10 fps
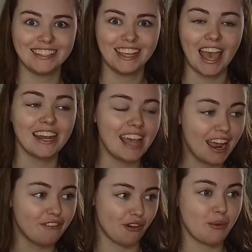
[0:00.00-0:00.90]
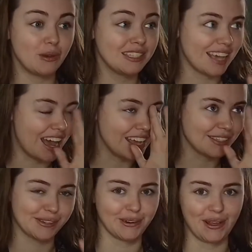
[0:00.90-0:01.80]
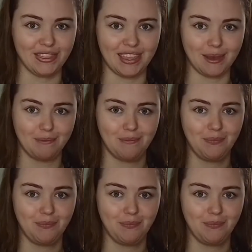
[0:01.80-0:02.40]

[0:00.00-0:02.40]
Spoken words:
and everyone's eyes are on them.